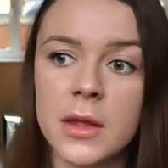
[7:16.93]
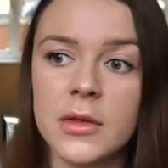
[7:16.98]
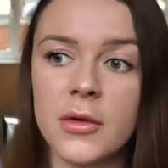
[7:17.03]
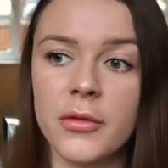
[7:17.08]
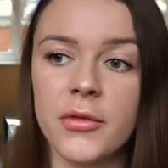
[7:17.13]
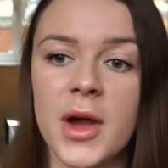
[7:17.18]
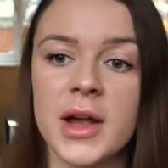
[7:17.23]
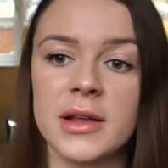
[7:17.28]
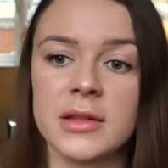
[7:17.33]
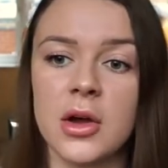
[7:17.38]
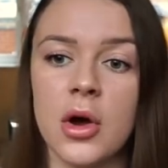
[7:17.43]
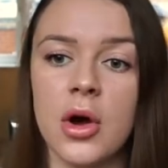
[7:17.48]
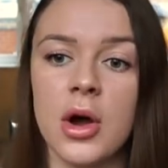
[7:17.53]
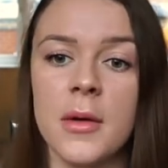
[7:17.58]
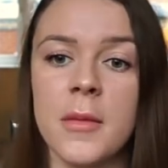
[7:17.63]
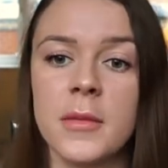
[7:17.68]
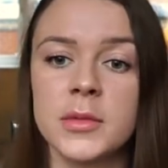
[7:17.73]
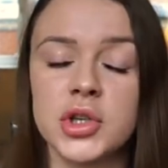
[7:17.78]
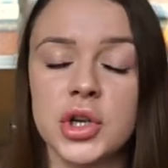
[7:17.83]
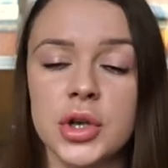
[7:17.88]
The fact that
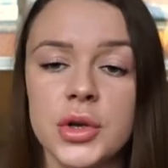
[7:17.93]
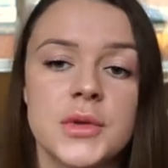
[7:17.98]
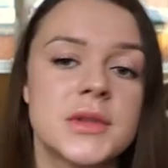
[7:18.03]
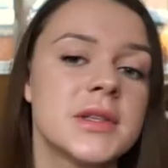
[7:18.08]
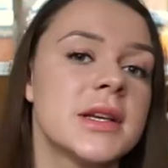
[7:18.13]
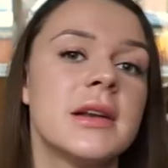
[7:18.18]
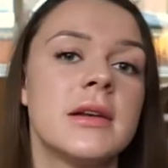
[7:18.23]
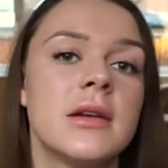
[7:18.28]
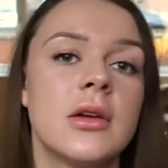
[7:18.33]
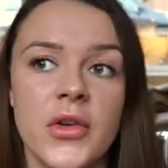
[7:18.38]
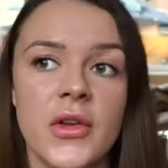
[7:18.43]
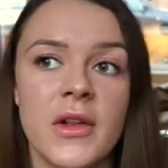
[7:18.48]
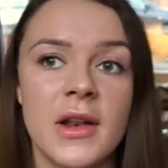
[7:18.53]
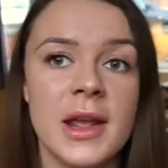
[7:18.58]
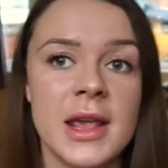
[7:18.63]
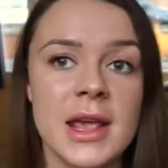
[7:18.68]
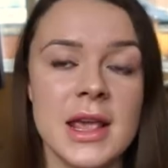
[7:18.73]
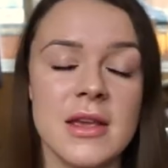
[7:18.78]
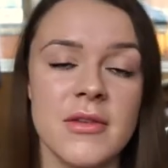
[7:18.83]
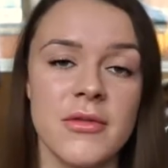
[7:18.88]
I'm choosing to
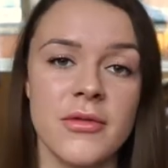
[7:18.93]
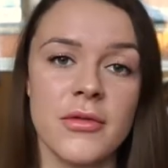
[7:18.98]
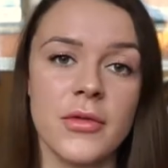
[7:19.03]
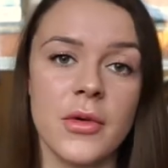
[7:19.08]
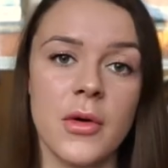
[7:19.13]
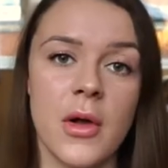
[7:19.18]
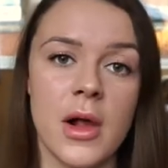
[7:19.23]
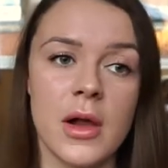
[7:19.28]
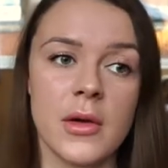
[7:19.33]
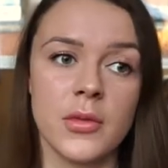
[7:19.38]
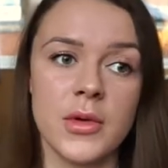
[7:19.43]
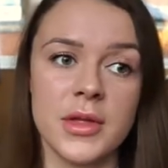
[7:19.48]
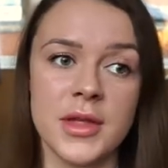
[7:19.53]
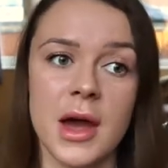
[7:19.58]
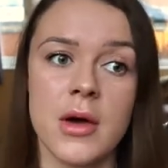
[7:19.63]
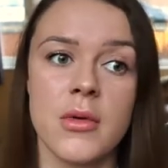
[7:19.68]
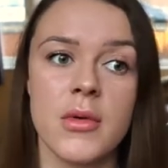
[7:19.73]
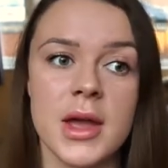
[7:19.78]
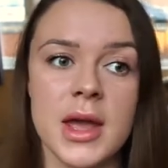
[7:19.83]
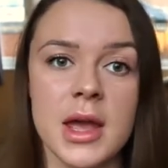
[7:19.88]
leave
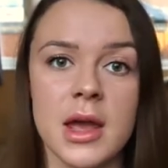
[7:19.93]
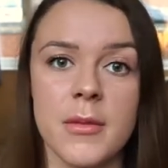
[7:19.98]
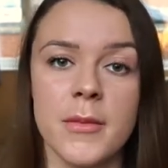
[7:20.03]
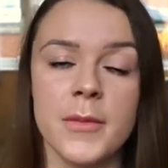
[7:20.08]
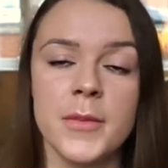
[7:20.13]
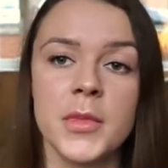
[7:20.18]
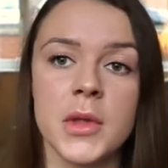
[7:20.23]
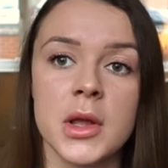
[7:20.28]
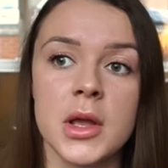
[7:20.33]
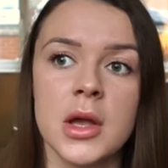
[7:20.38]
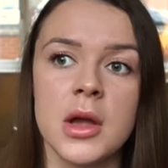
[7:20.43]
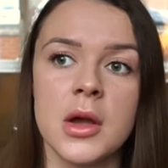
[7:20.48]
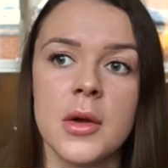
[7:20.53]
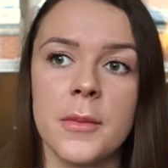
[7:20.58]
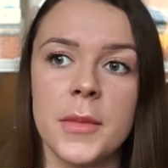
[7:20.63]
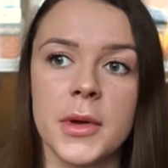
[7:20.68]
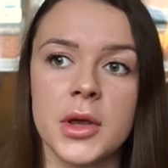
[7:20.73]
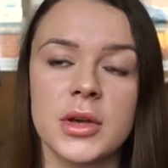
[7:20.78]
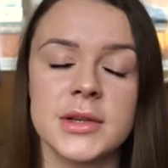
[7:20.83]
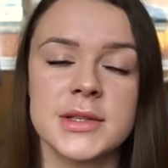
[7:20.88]
without him
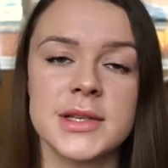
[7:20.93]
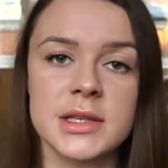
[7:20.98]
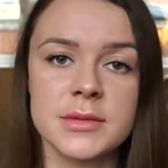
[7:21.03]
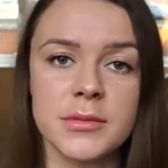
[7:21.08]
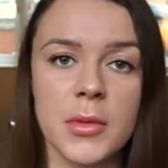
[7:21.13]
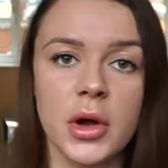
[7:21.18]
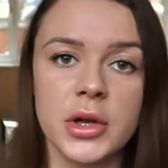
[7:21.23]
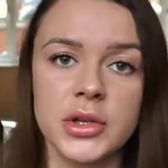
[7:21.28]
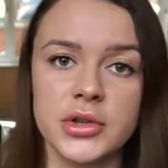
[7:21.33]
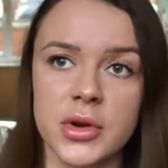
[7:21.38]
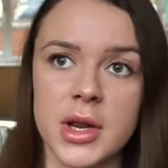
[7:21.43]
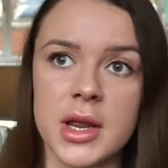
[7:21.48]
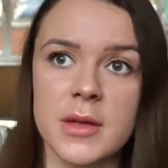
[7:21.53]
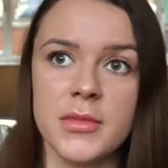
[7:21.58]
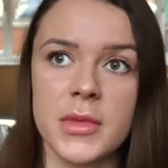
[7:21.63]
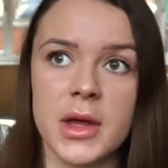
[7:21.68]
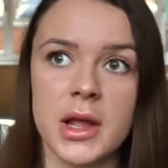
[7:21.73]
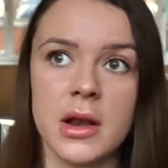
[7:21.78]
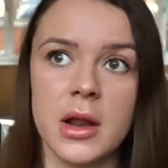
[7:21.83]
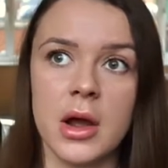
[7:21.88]
because it's my
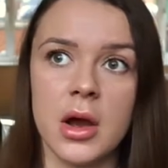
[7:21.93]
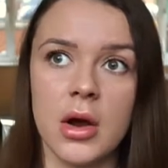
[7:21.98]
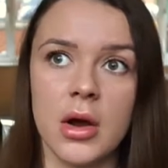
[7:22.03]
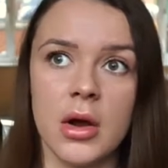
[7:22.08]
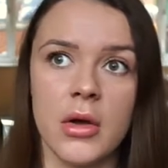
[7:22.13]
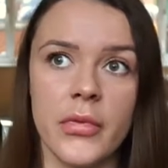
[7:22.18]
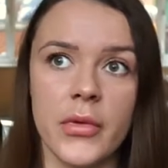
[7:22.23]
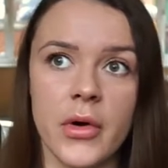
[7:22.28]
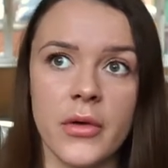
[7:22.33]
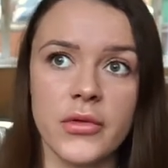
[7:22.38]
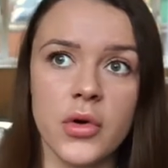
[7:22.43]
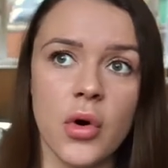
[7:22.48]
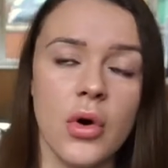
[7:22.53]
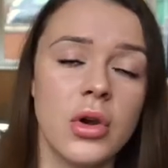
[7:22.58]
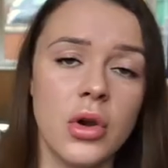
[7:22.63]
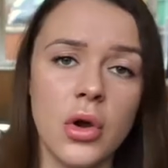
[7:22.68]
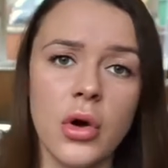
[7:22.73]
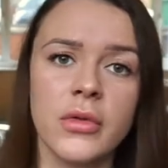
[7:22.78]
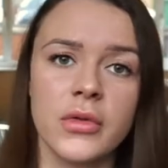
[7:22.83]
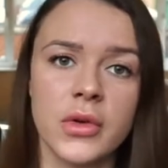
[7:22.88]
dream then I've got
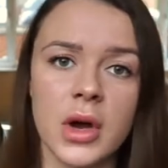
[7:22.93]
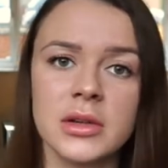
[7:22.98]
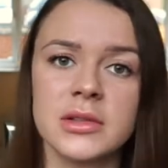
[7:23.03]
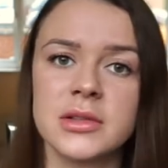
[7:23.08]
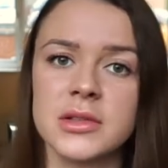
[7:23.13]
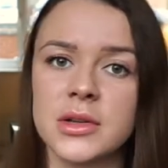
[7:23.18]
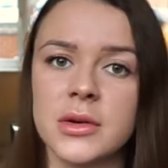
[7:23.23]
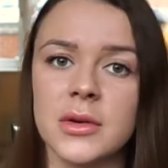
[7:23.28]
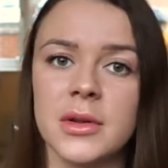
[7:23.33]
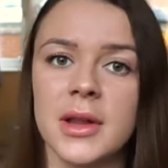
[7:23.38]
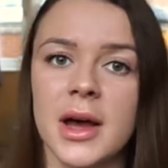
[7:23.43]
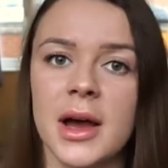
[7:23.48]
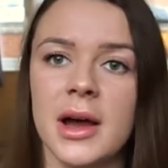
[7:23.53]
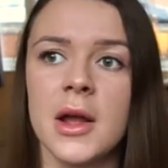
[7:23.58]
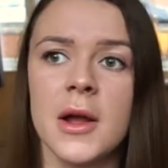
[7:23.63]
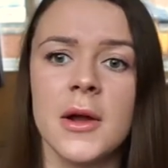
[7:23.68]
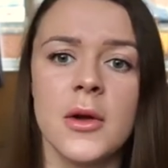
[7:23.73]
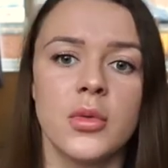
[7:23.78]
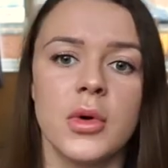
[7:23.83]
a lot of guts doing that.